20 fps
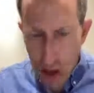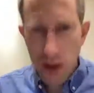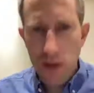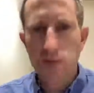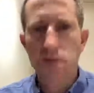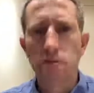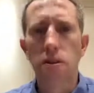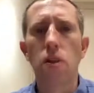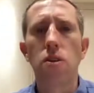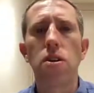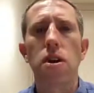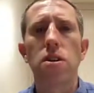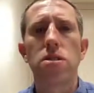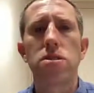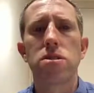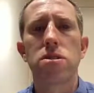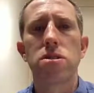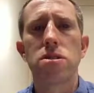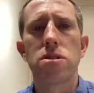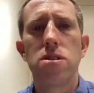
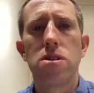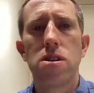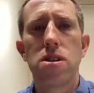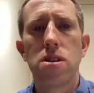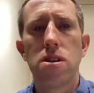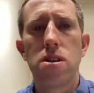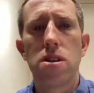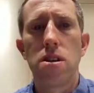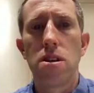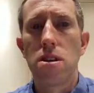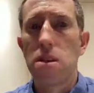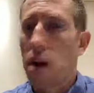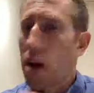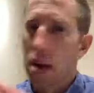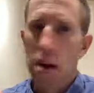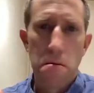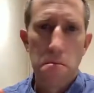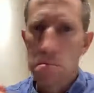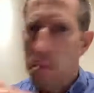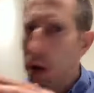focus not
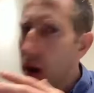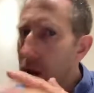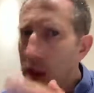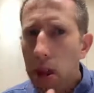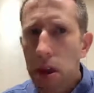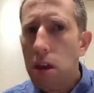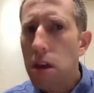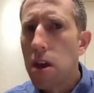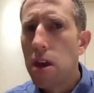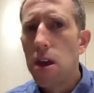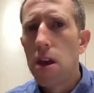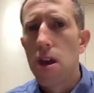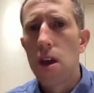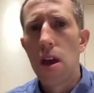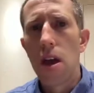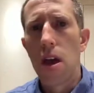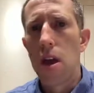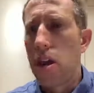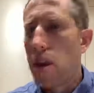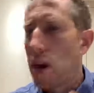on money
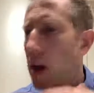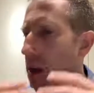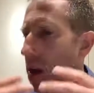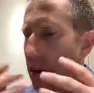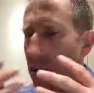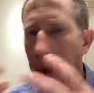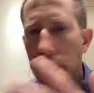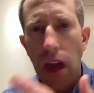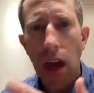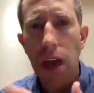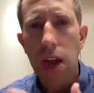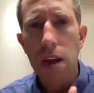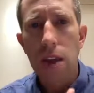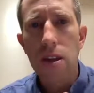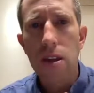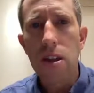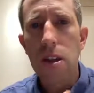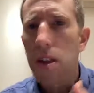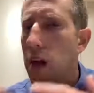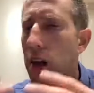and not on
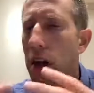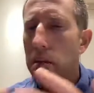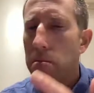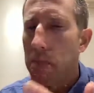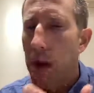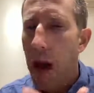gain and not on